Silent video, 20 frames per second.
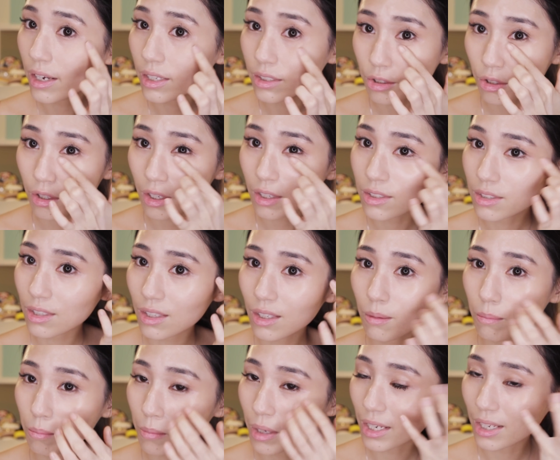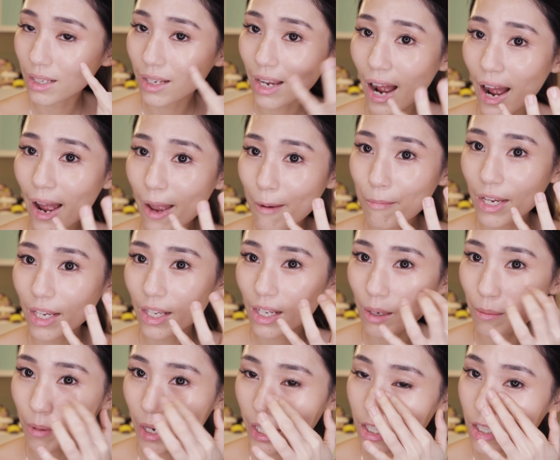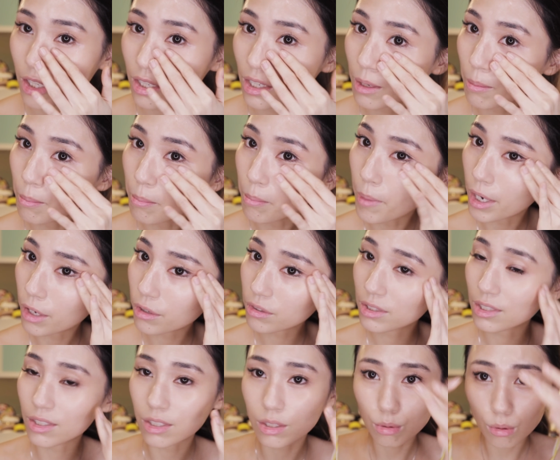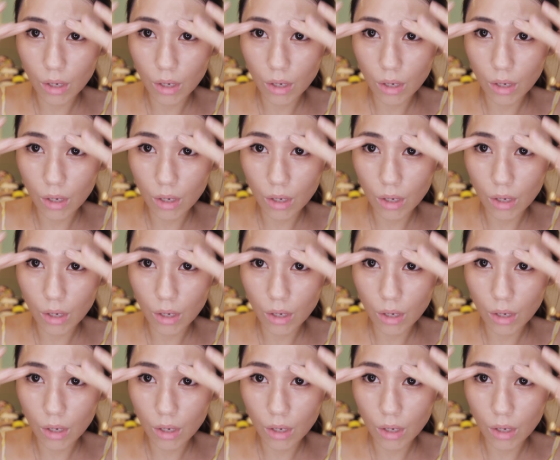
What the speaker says: As you can see, my eye makeup actually melts as